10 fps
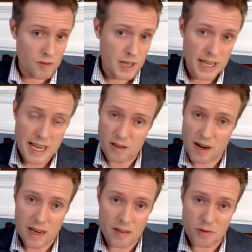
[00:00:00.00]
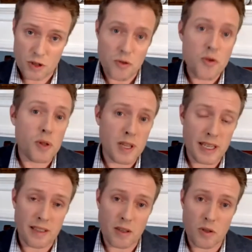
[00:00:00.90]
again, ground
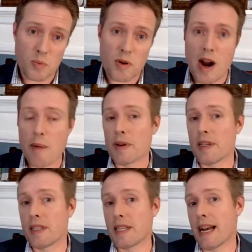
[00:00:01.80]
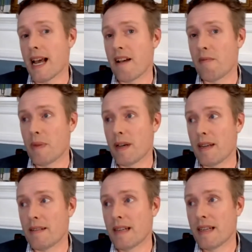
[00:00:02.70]
truthing those properties that have
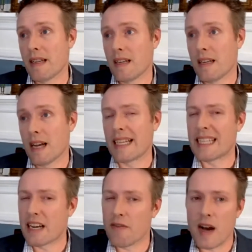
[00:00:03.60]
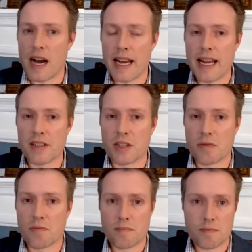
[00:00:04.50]
been identified as
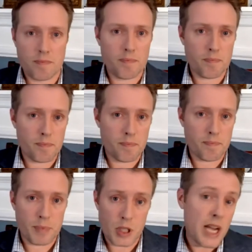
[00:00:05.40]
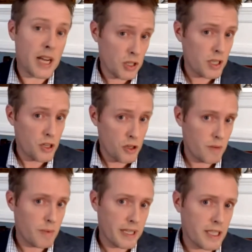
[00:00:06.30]
potentially
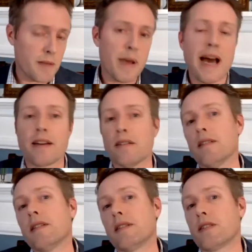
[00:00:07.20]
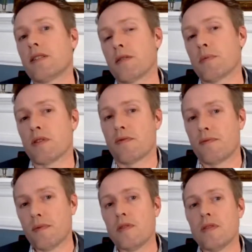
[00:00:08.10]
contributing to the battle in terms of
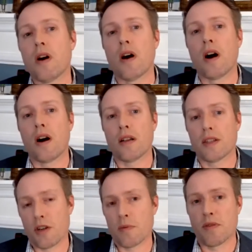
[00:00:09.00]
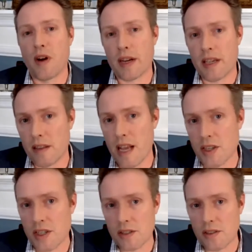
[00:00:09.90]
in terms of
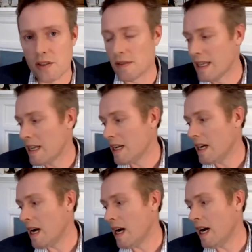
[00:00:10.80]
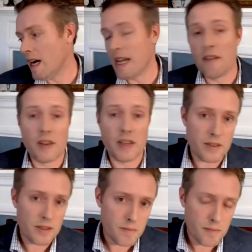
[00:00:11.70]
archaeological uh,
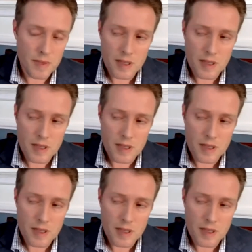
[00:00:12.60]
evidence.